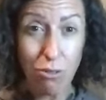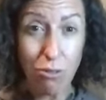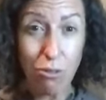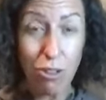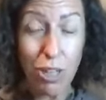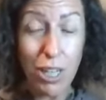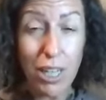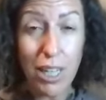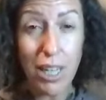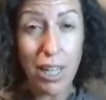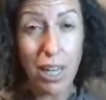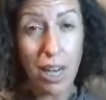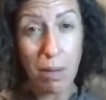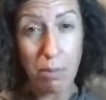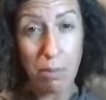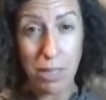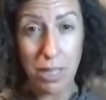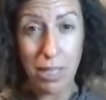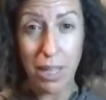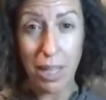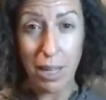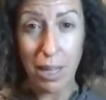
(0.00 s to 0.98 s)
really up
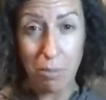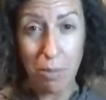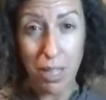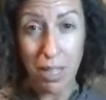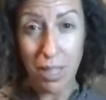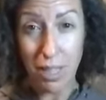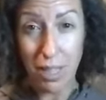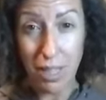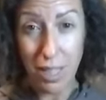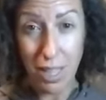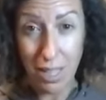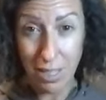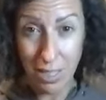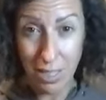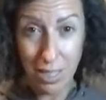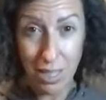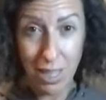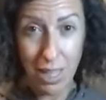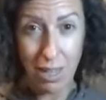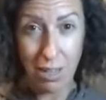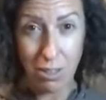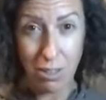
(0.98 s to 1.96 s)
to them. Then it's
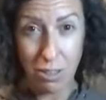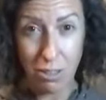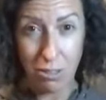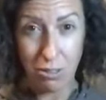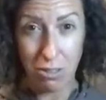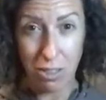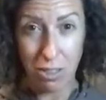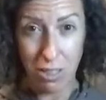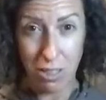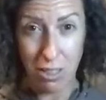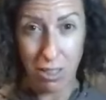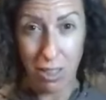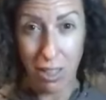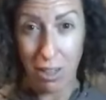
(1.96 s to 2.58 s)
their choose